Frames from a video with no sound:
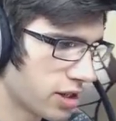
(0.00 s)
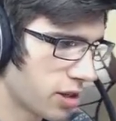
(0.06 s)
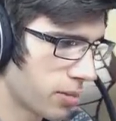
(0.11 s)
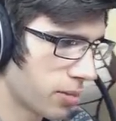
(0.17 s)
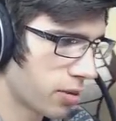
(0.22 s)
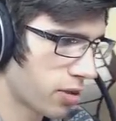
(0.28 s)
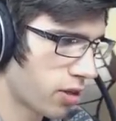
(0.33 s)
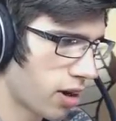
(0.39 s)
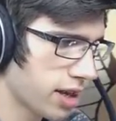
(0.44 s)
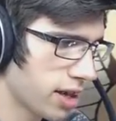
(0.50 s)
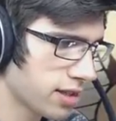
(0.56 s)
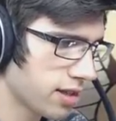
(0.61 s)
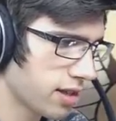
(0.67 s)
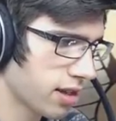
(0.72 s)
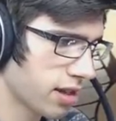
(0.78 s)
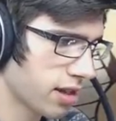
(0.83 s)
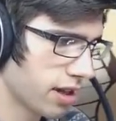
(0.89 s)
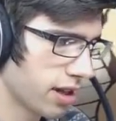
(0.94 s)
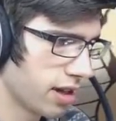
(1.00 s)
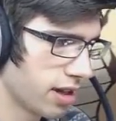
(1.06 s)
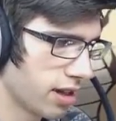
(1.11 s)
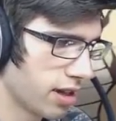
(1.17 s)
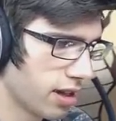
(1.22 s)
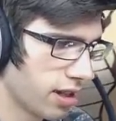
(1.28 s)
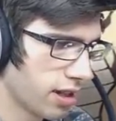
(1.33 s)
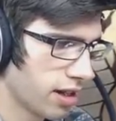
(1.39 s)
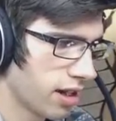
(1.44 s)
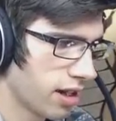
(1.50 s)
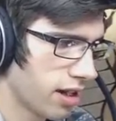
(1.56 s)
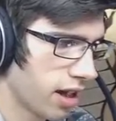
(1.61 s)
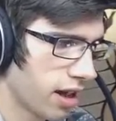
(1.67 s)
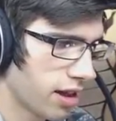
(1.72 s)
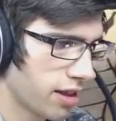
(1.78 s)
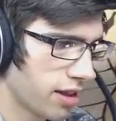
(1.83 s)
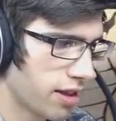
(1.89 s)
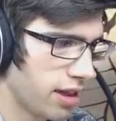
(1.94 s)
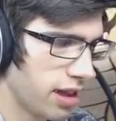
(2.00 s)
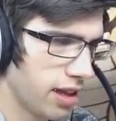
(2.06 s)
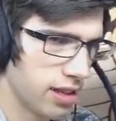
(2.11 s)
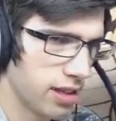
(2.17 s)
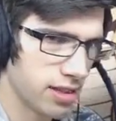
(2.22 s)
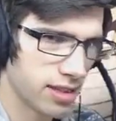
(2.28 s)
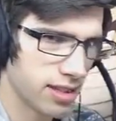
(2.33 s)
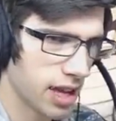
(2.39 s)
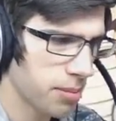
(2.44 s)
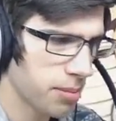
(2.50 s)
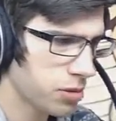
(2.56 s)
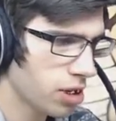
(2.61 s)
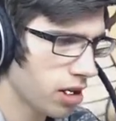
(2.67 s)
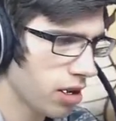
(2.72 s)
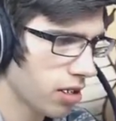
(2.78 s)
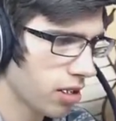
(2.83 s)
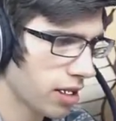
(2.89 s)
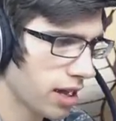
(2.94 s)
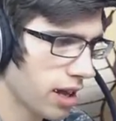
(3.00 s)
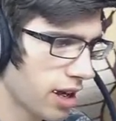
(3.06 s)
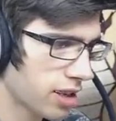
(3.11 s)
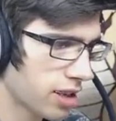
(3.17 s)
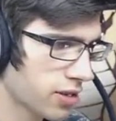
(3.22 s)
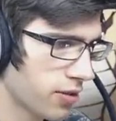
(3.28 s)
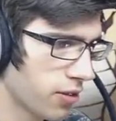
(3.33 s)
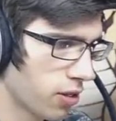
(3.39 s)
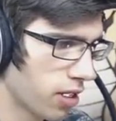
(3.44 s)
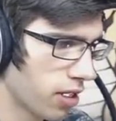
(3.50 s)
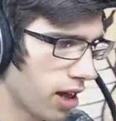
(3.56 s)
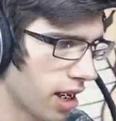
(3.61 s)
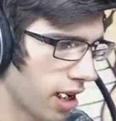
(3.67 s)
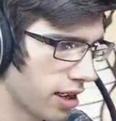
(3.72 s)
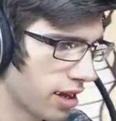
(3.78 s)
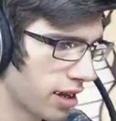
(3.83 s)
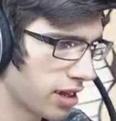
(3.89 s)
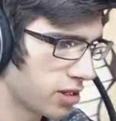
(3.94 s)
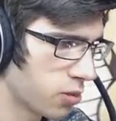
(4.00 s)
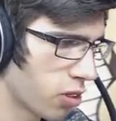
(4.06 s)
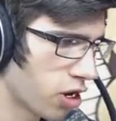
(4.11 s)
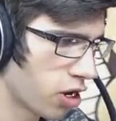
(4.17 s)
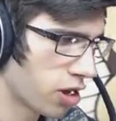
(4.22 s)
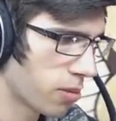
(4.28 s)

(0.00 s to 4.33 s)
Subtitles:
surprisingly, the Sceptile EX Full Art is